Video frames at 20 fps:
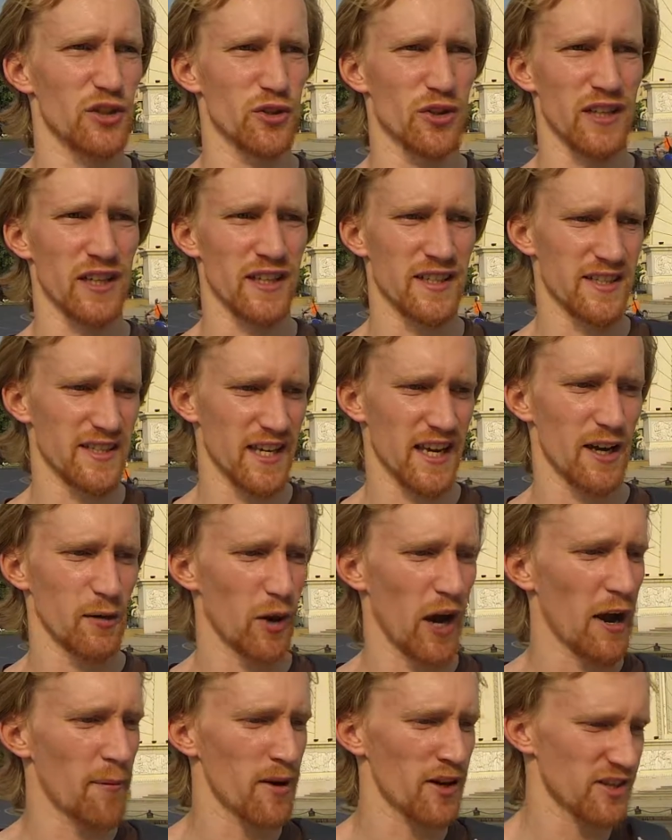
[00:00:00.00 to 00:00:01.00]
can say, well,
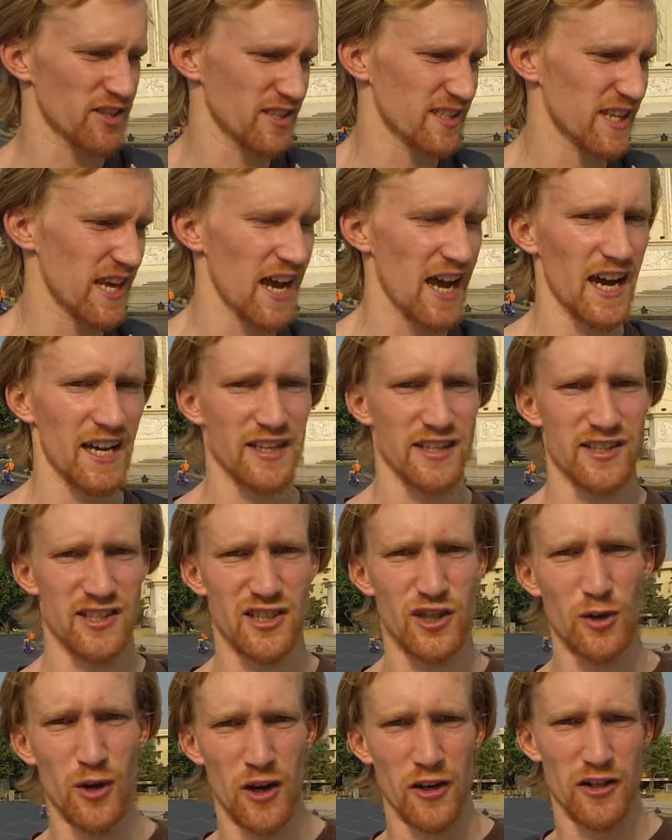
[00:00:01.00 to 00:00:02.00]
how much is that? It's
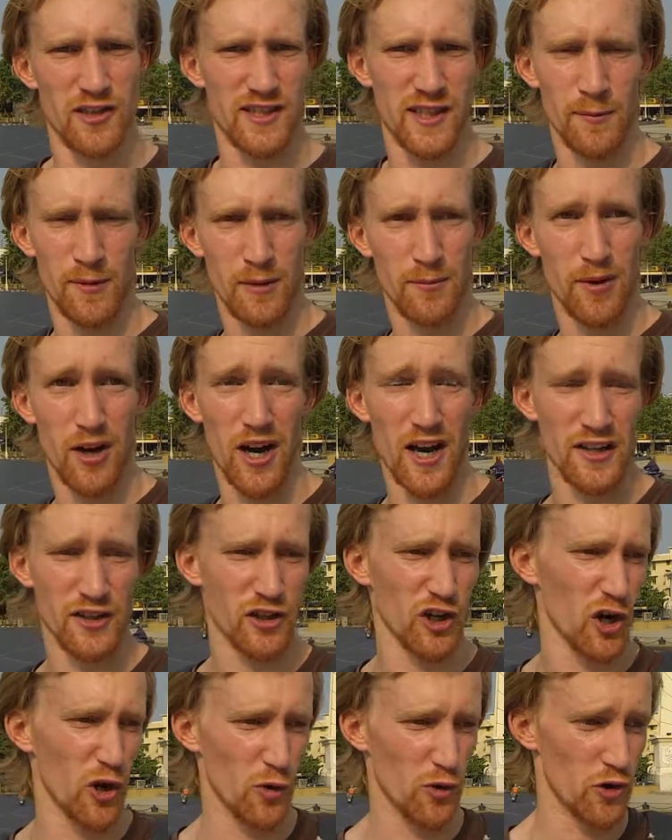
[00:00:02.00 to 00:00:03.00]
200 something baht, and you
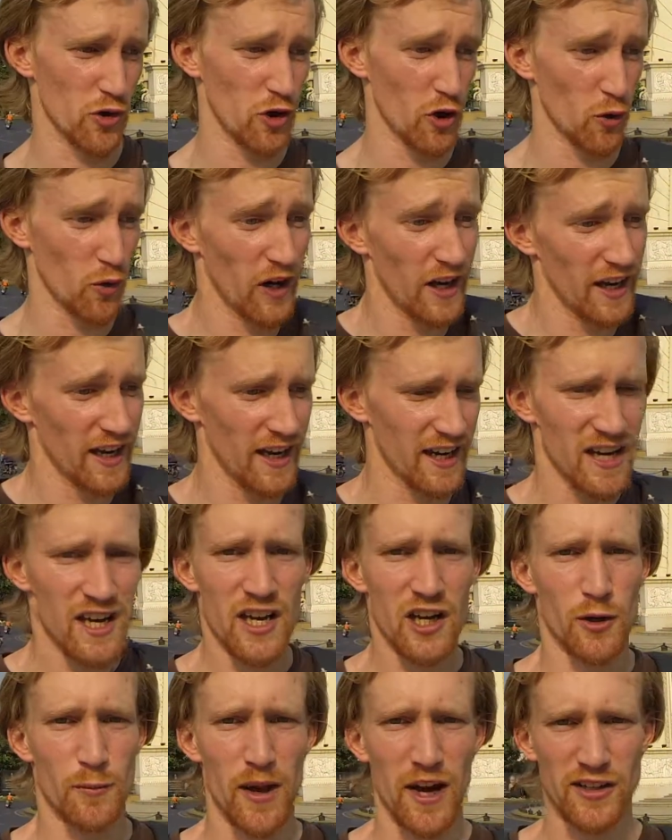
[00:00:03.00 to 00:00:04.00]
go, no way.
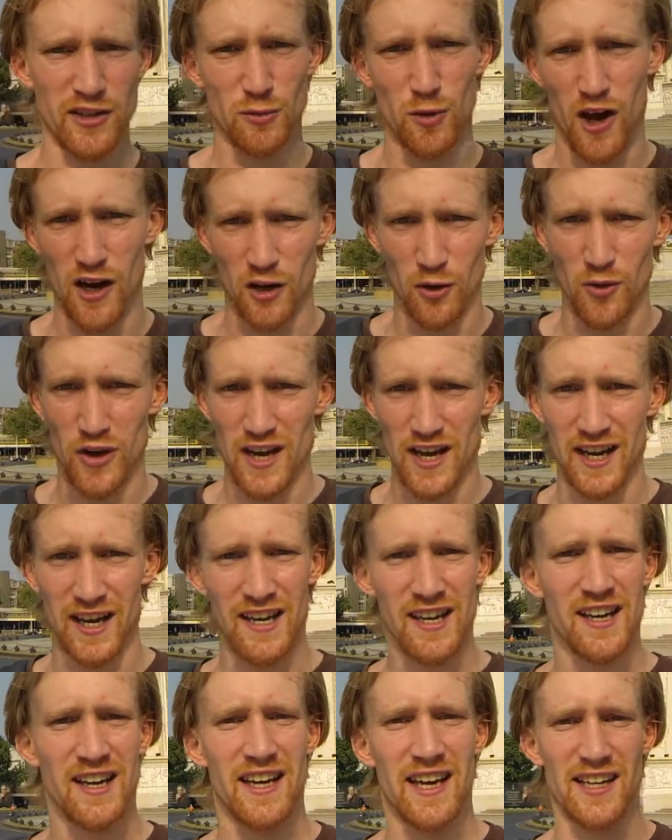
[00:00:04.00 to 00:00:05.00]
About to walk away.
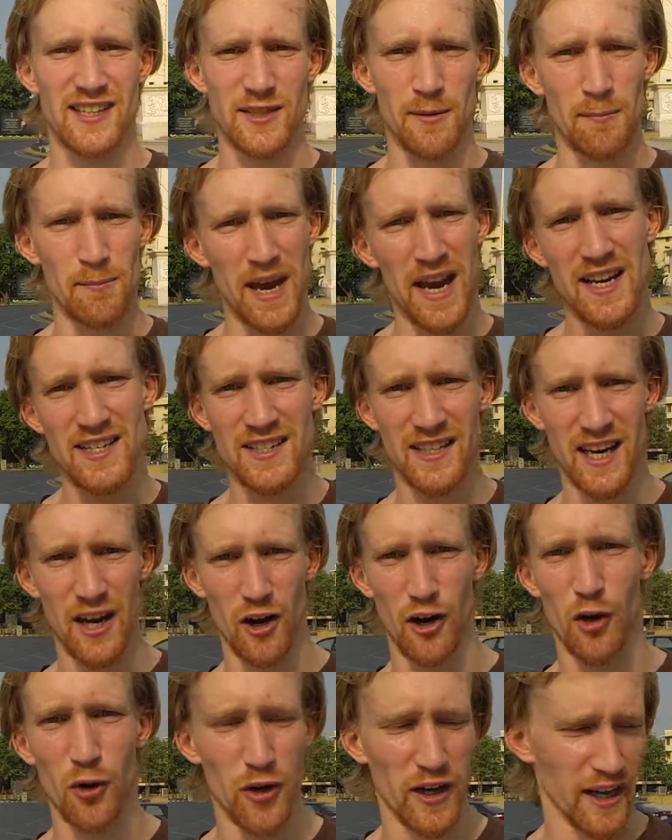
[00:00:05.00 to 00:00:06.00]
It's amazing how
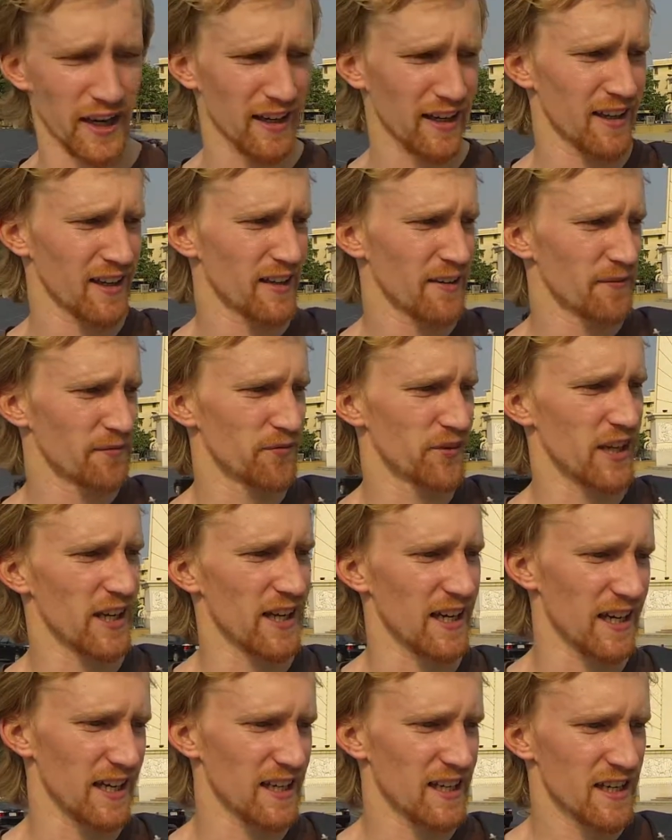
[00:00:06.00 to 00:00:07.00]
quick
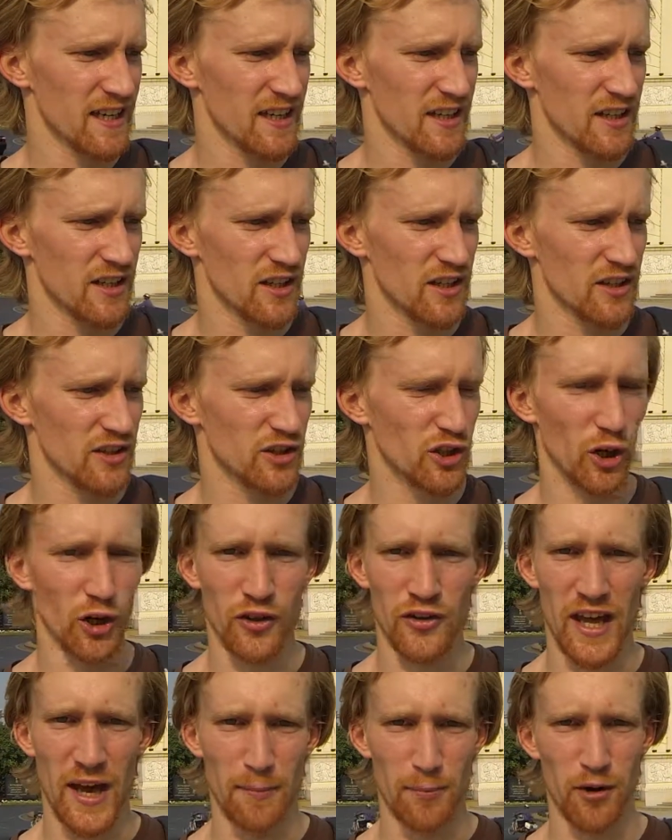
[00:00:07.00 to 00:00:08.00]
they turn
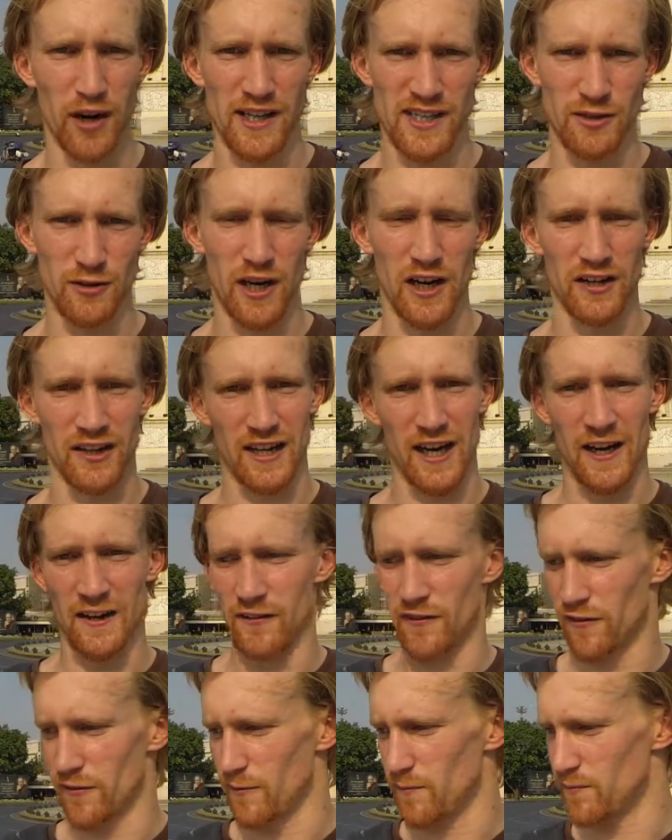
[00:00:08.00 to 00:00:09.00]
that price around and kind
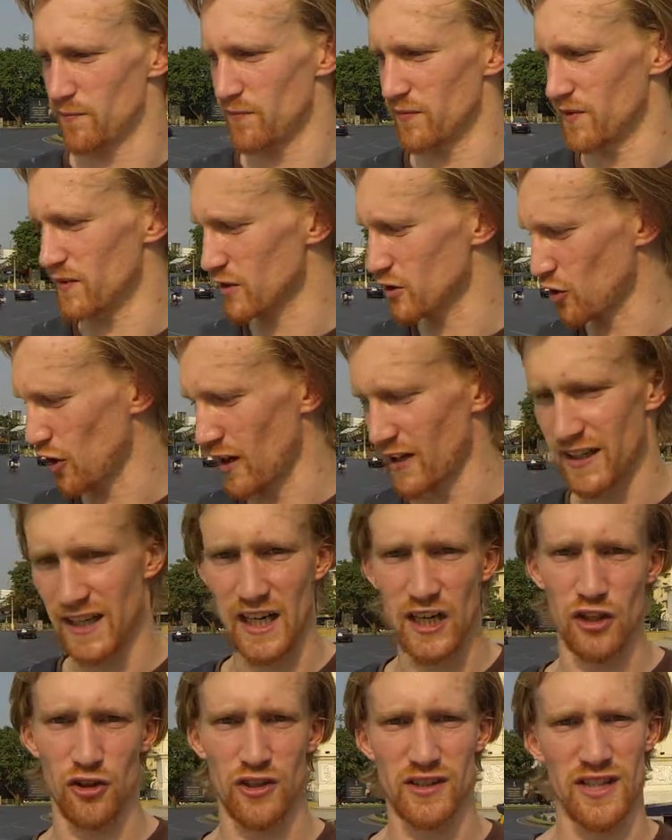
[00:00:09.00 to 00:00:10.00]
of trying to
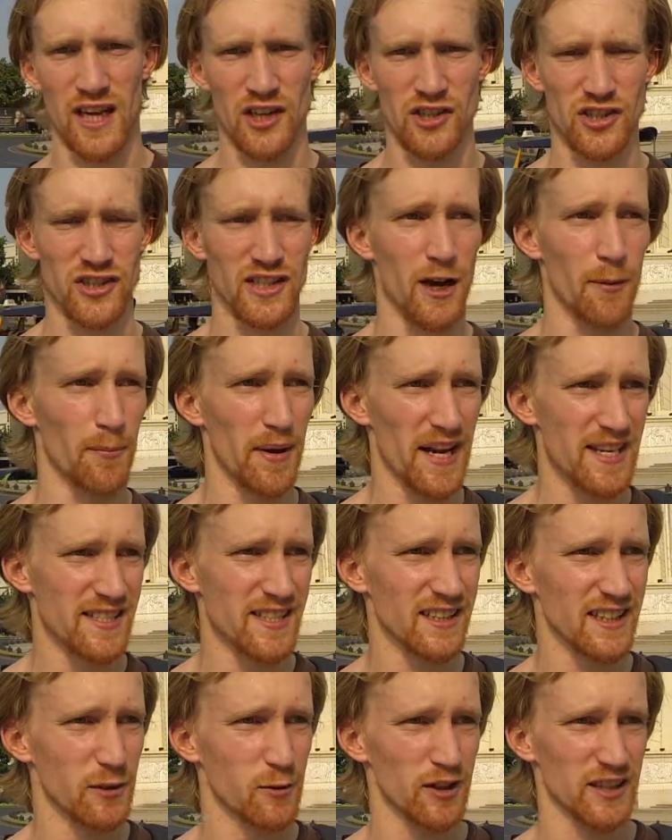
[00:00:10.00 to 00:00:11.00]
get your attention. Now
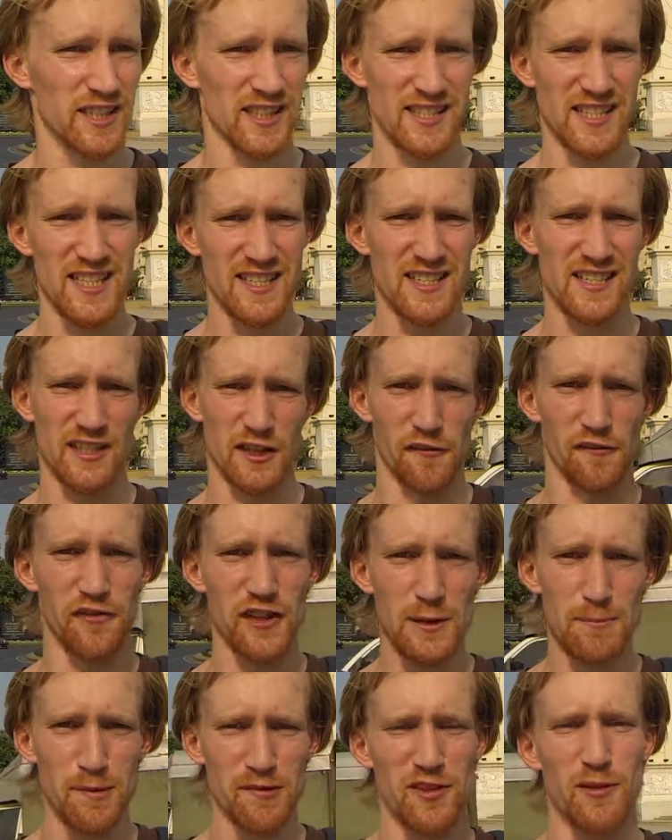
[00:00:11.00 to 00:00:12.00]
basically what this is a
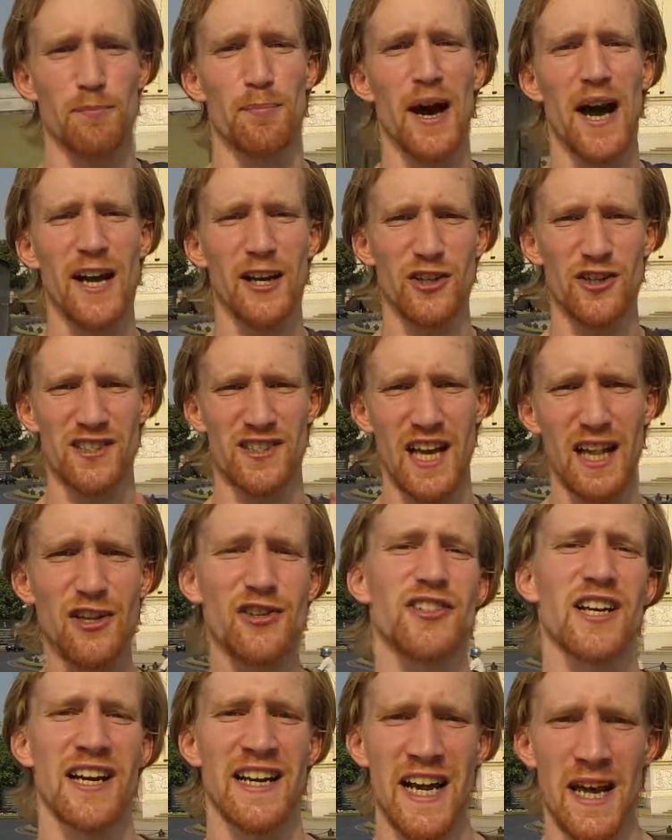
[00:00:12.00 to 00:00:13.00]
flip of the buyer-seller
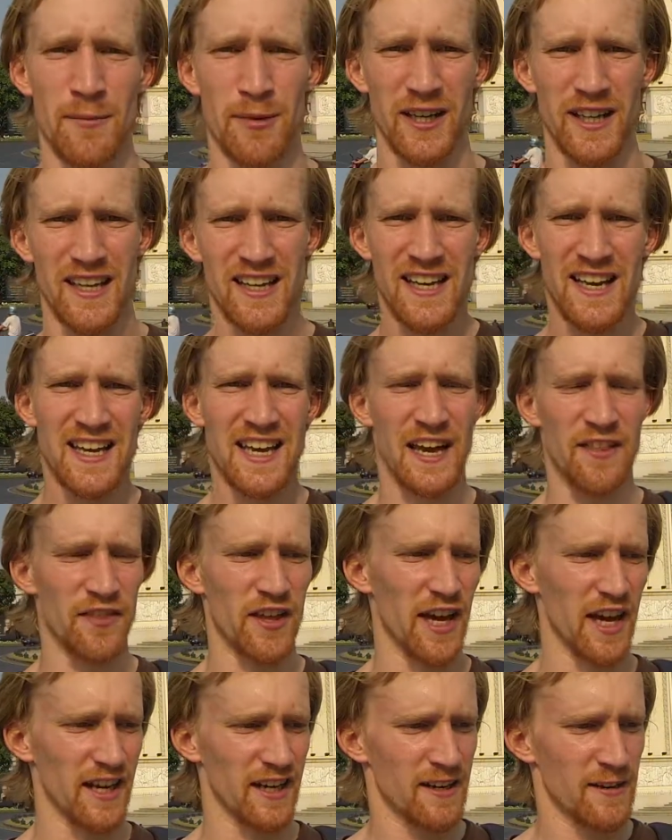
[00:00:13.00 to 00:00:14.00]
dynamic, in
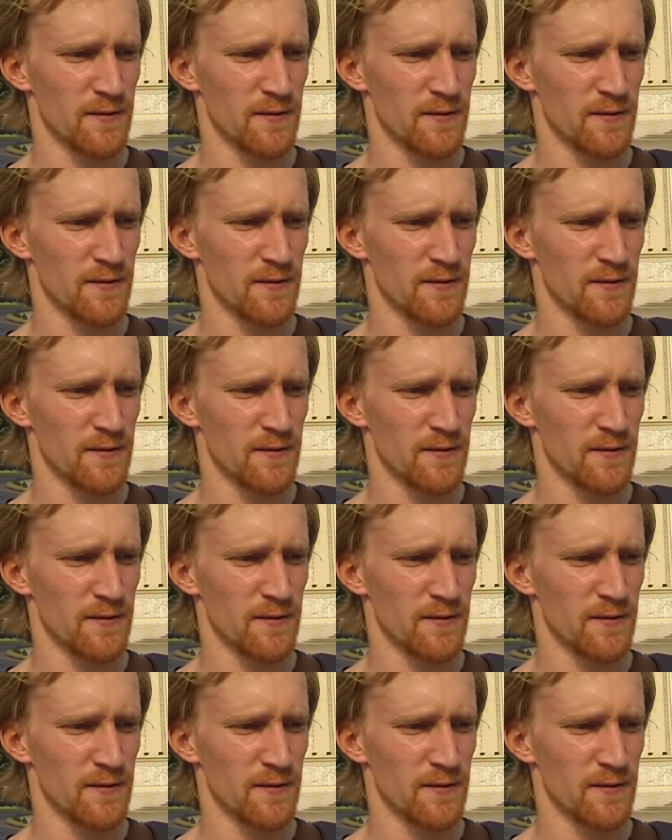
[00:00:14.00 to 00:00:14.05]
that